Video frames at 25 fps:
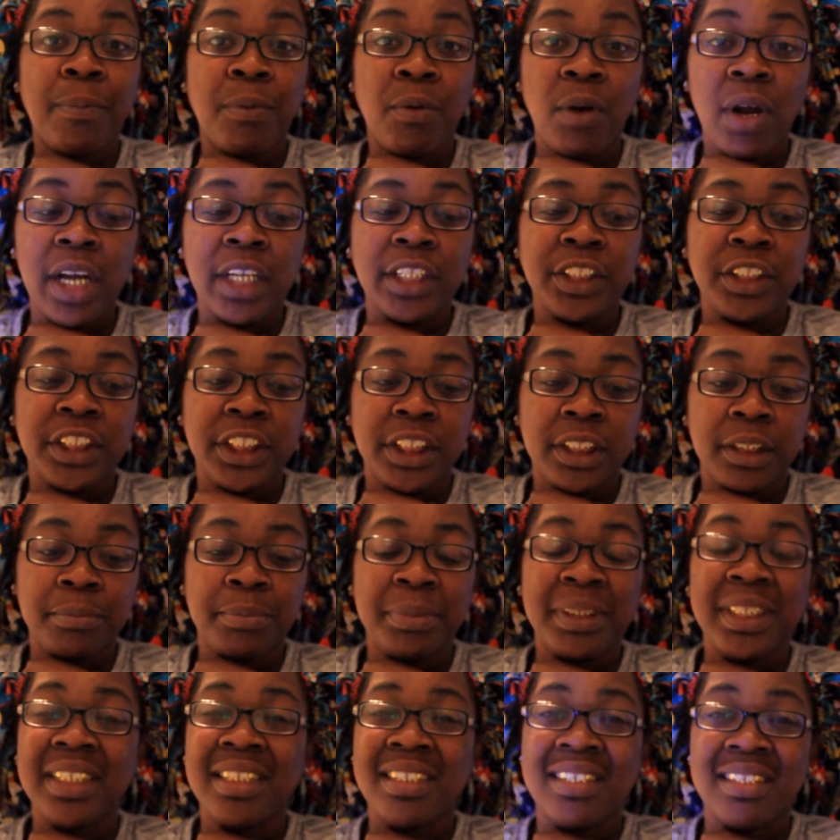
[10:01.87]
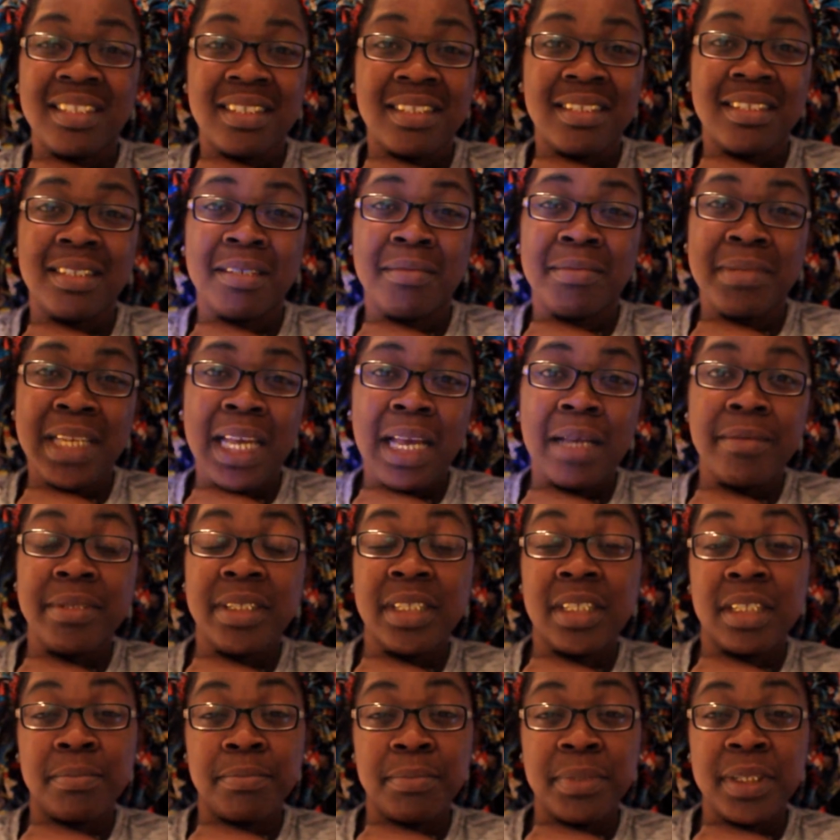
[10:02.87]
project, because it sometimes
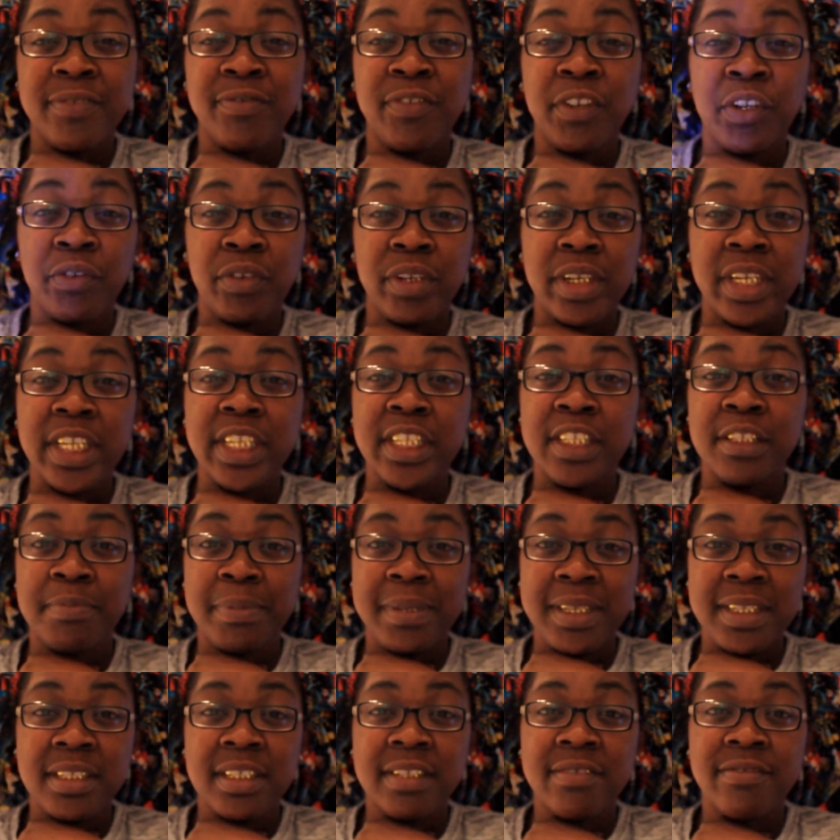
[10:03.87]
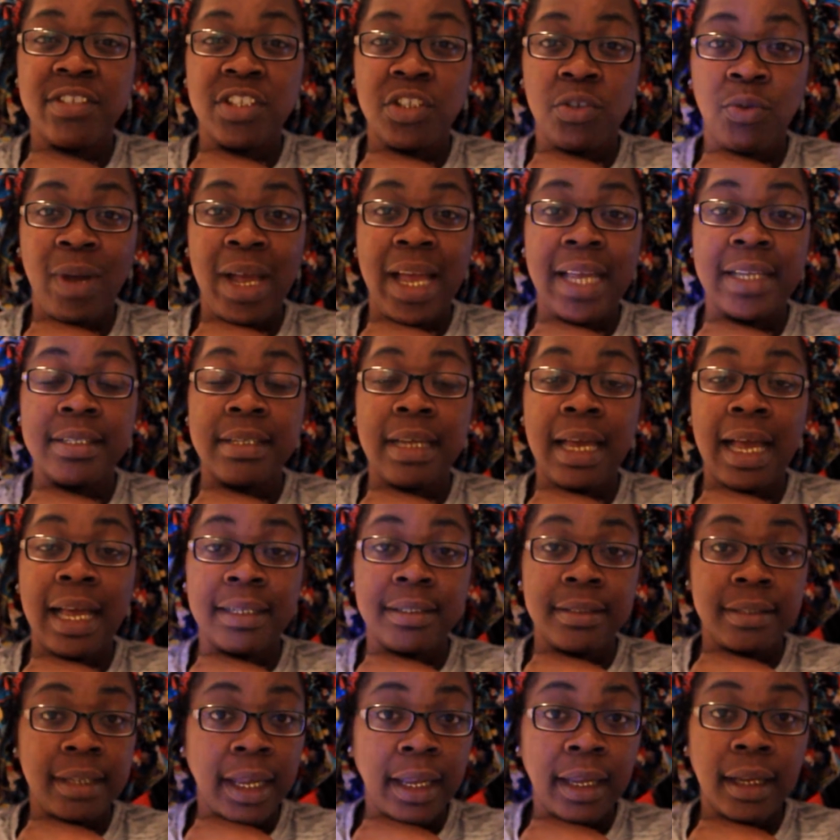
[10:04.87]
it can be very expensive. So I
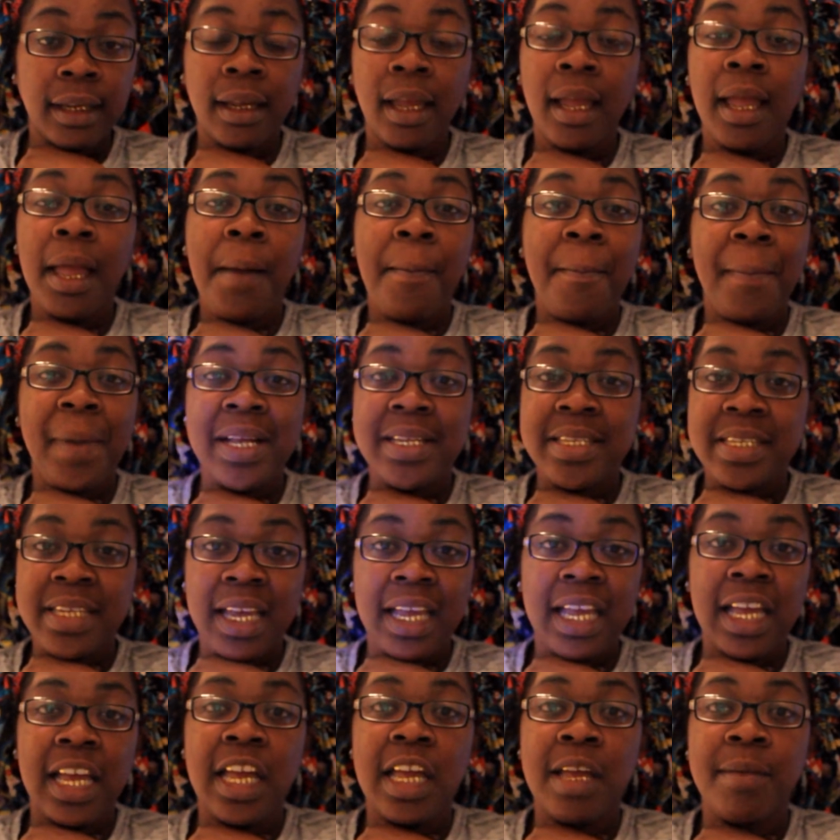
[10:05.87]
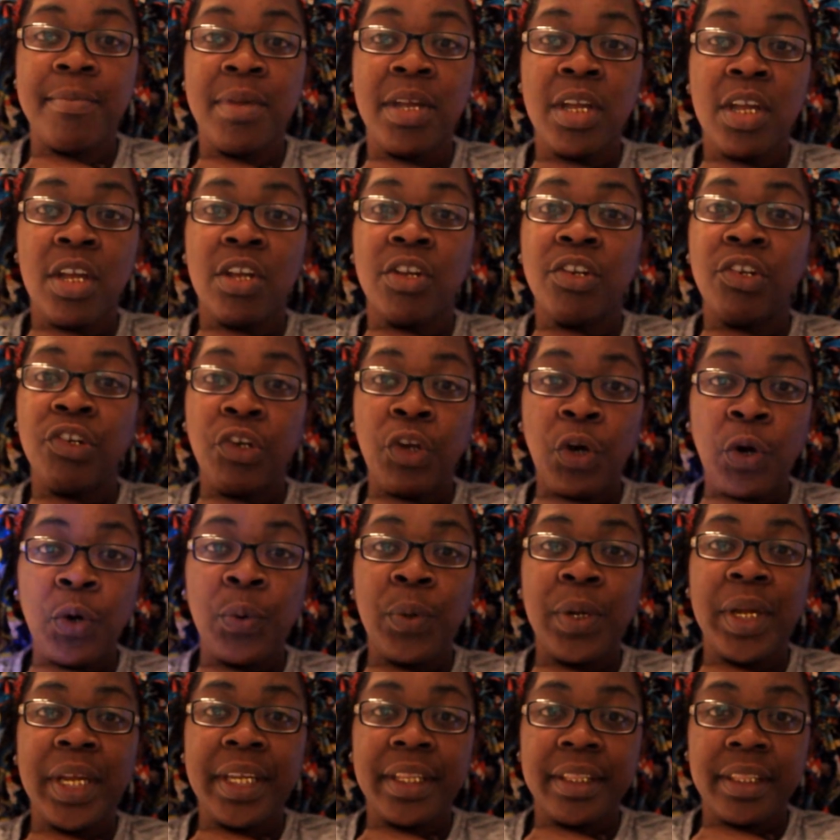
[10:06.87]
take my time
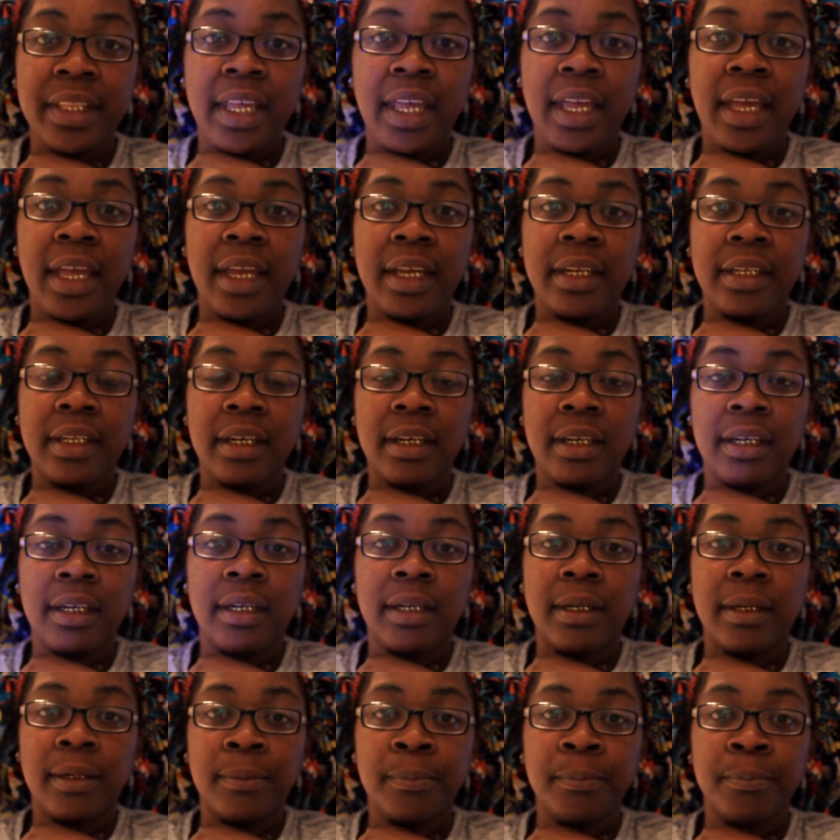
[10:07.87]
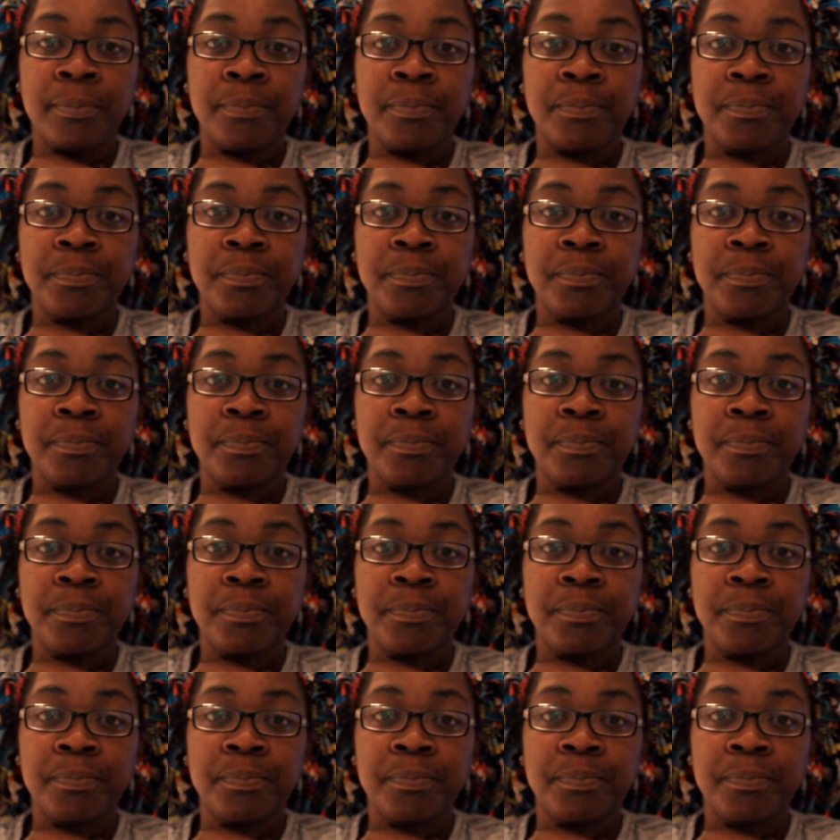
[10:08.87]
knowing that I